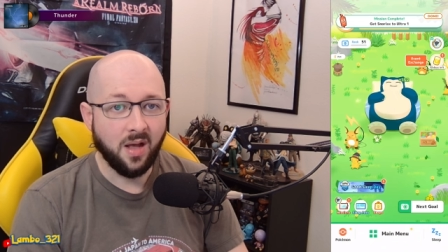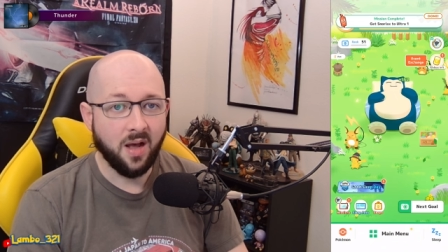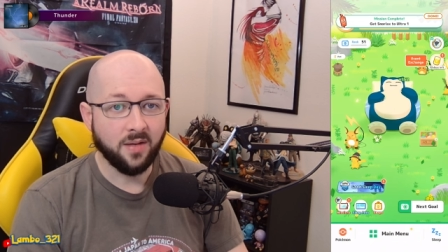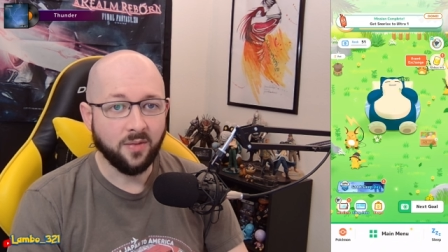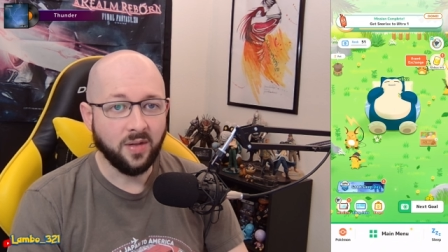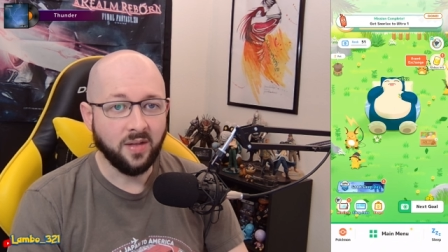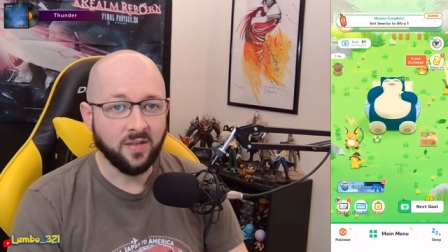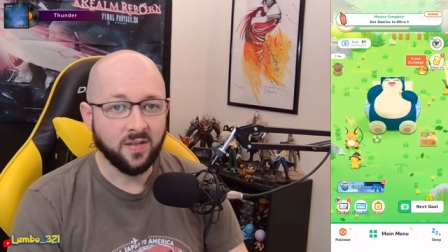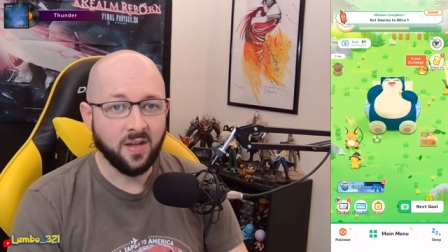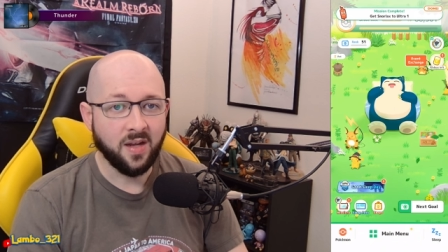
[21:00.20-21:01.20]
of
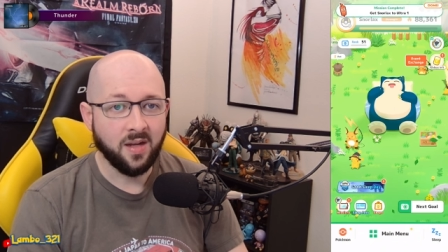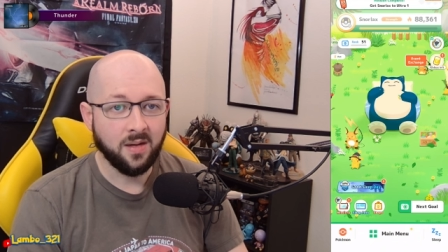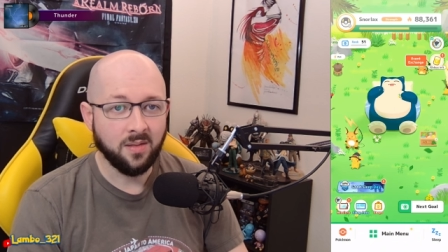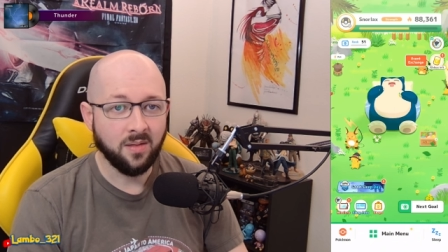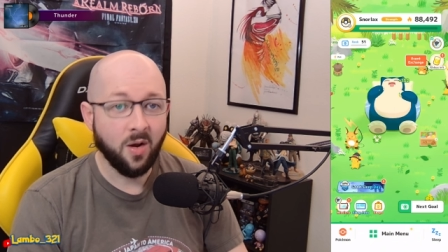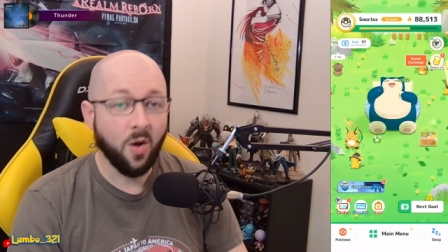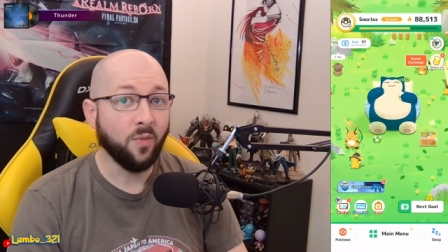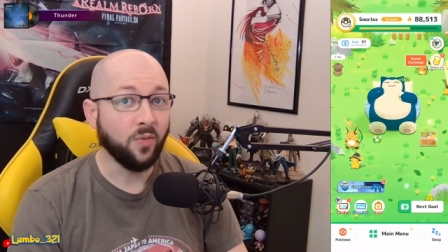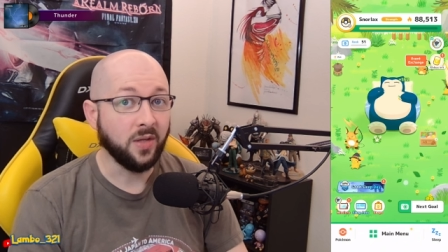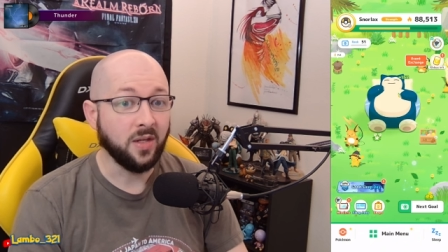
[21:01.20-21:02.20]
insane,
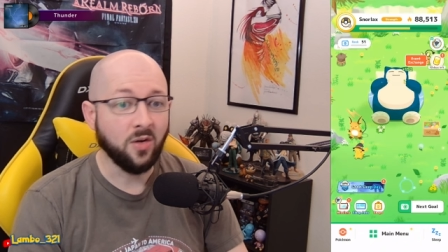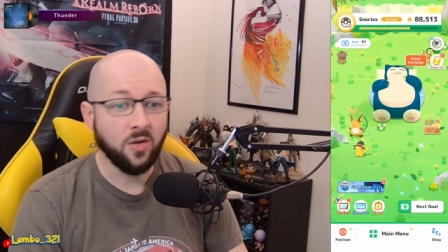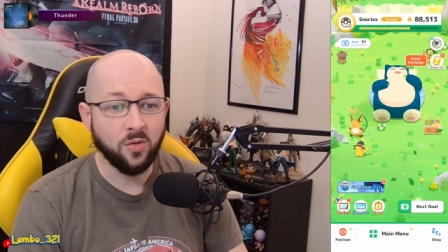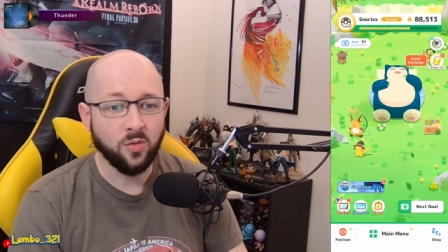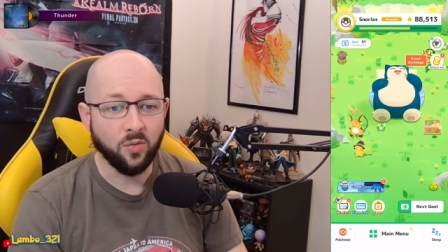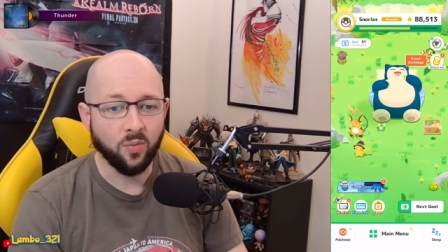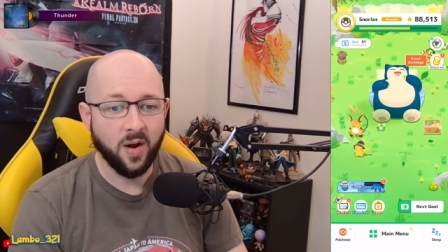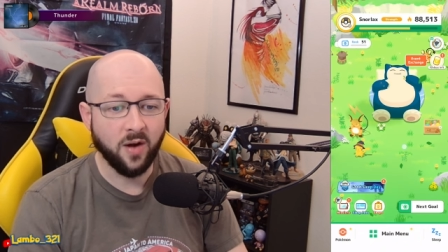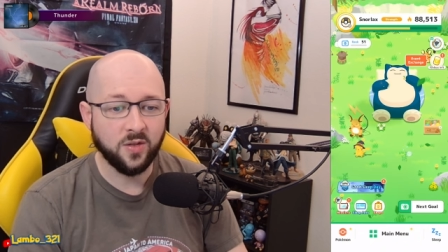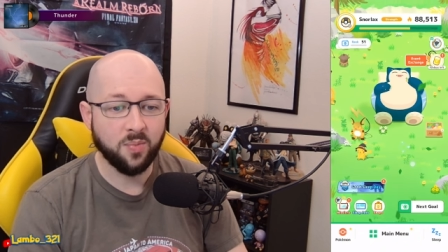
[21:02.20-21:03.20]
hopefully new
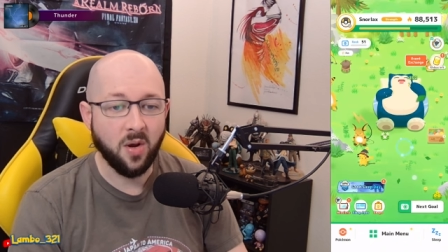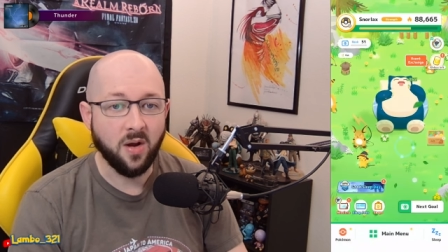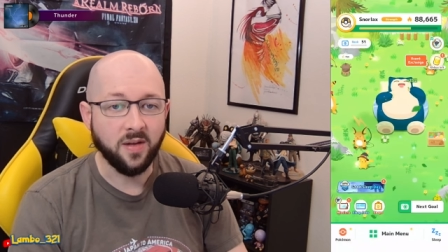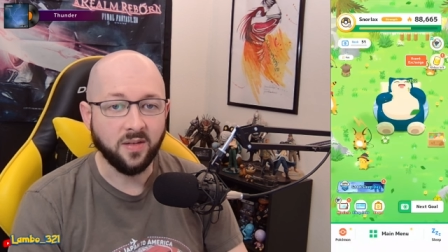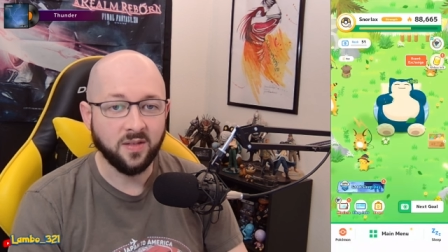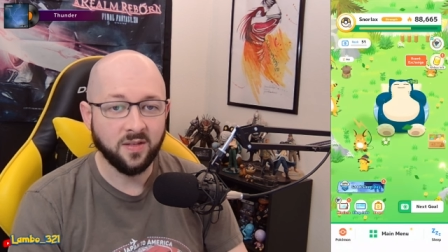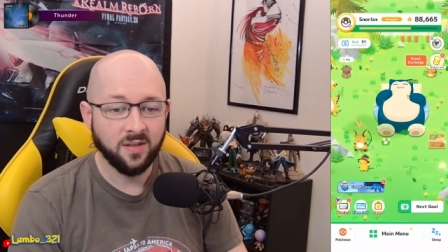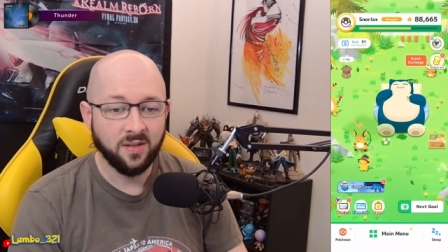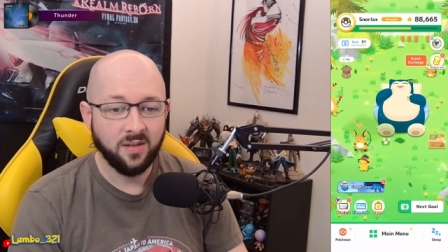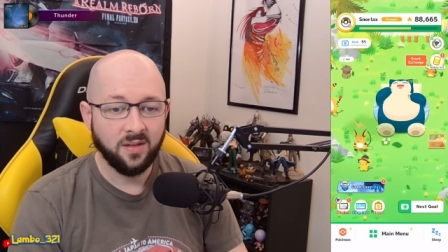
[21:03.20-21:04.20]
rare spawns
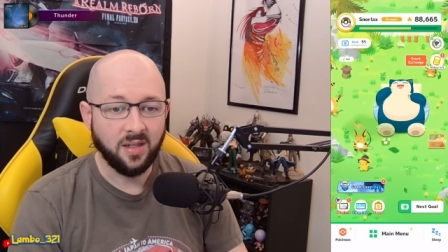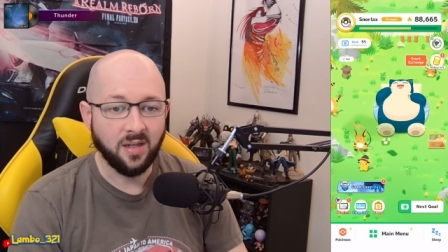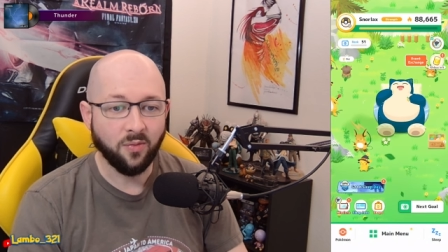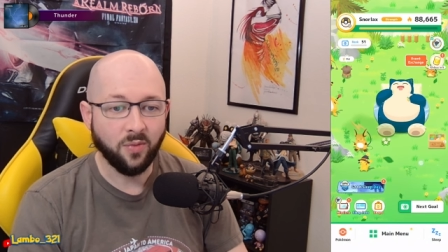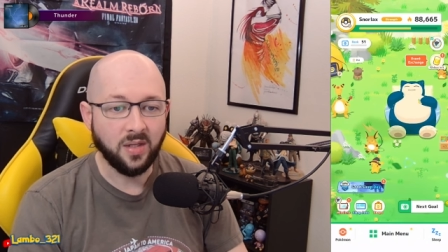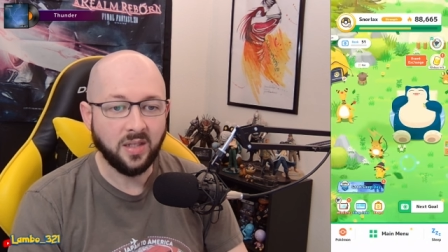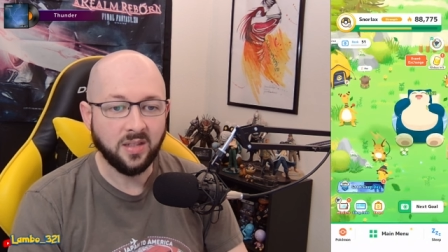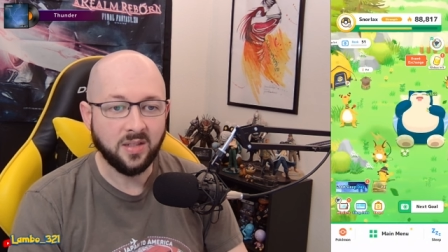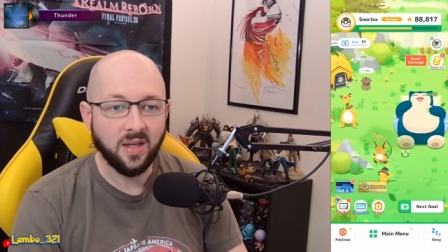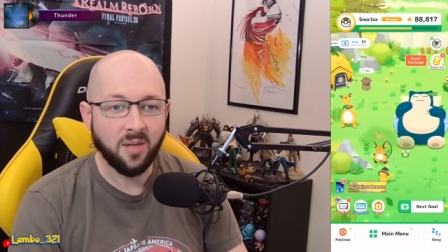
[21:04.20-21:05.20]
if we get
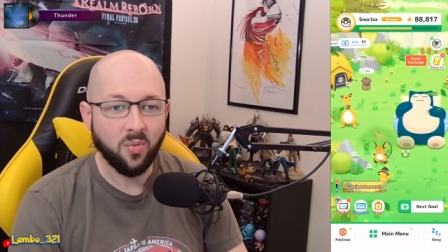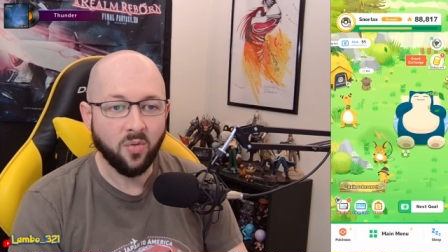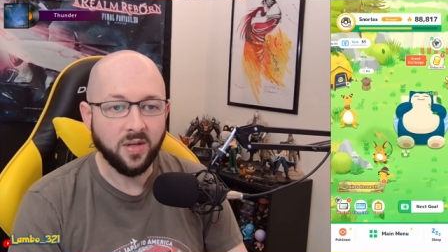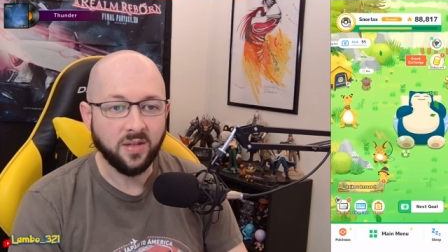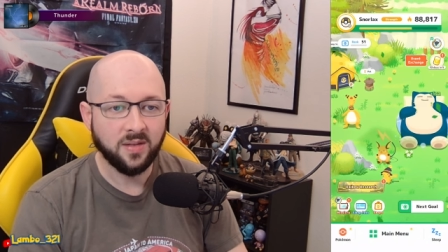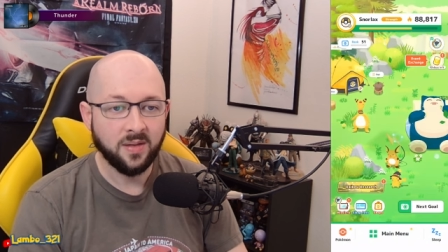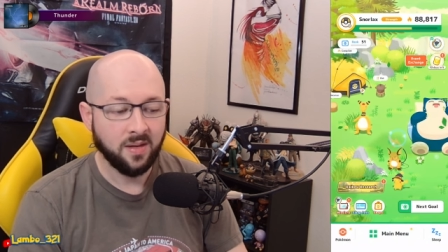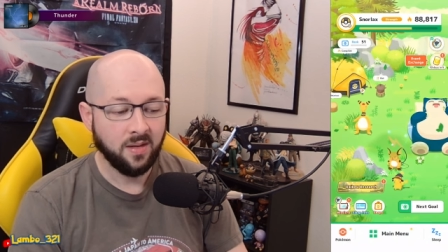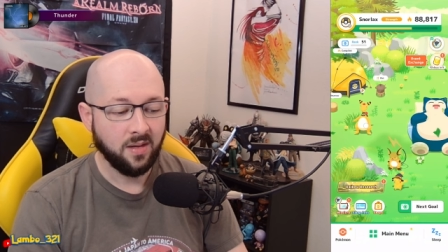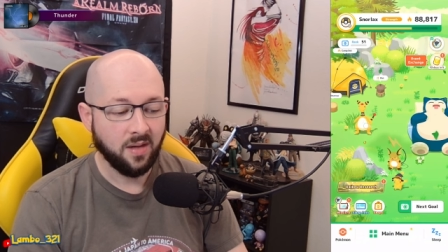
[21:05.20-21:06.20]
to that point.
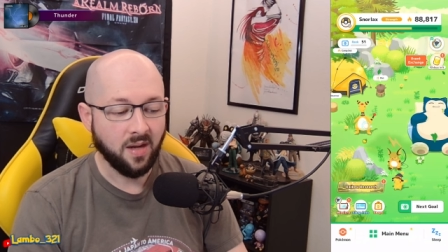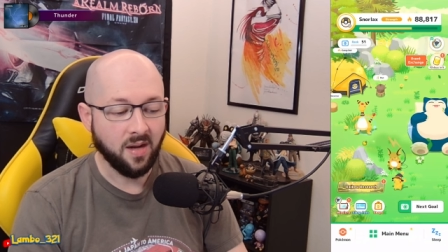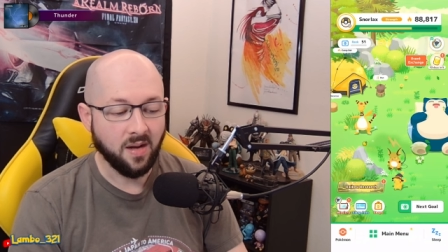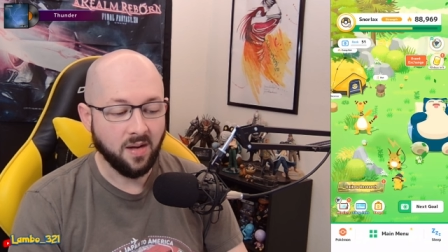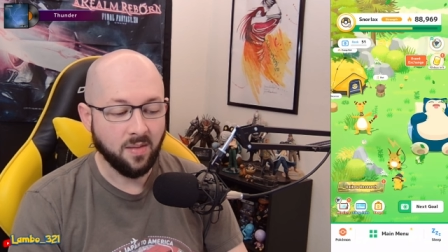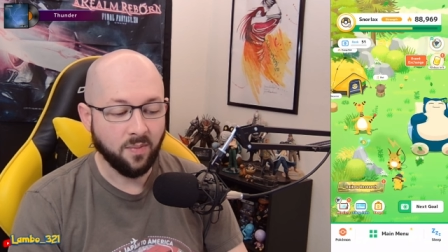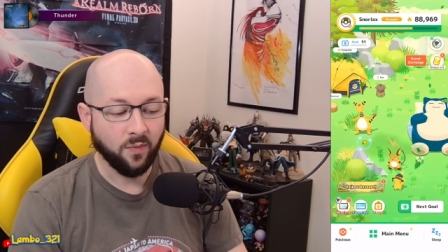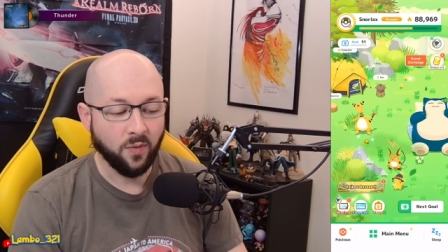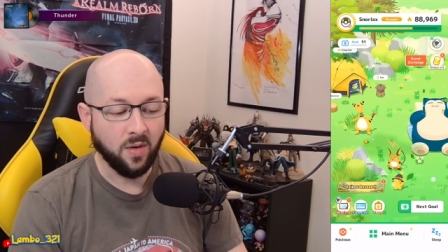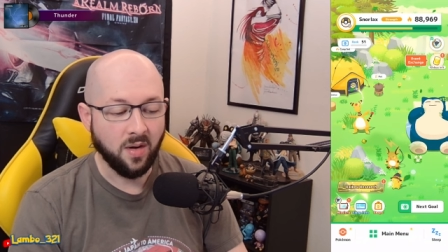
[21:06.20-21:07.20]
Um,
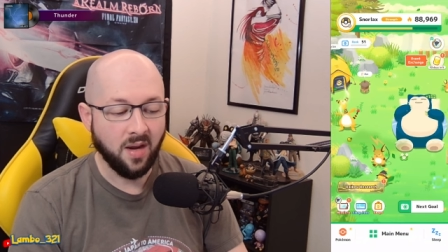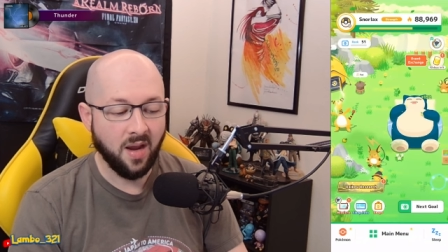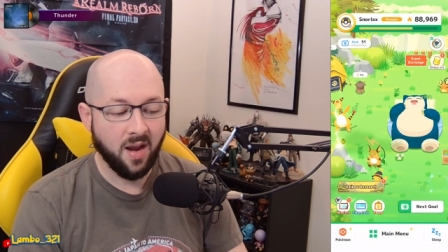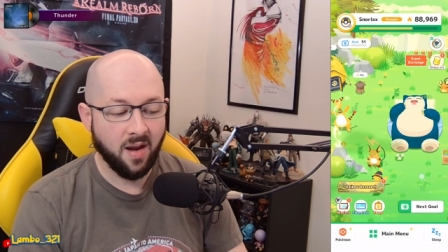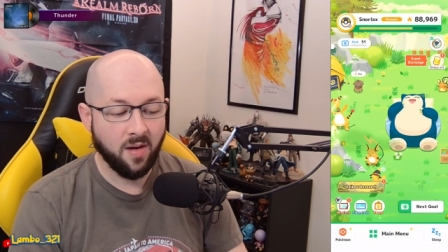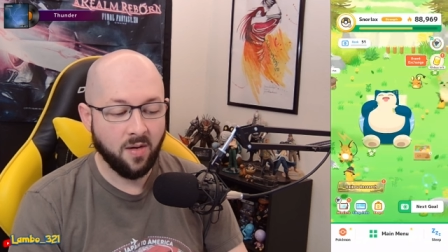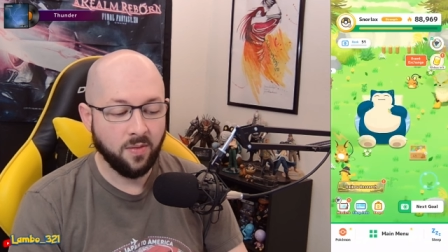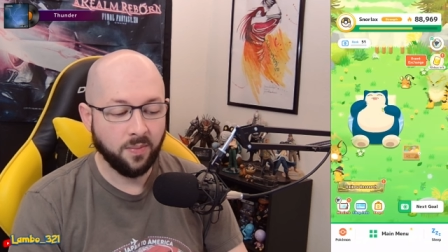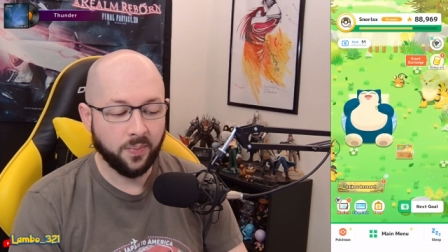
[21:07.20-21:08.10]
for now,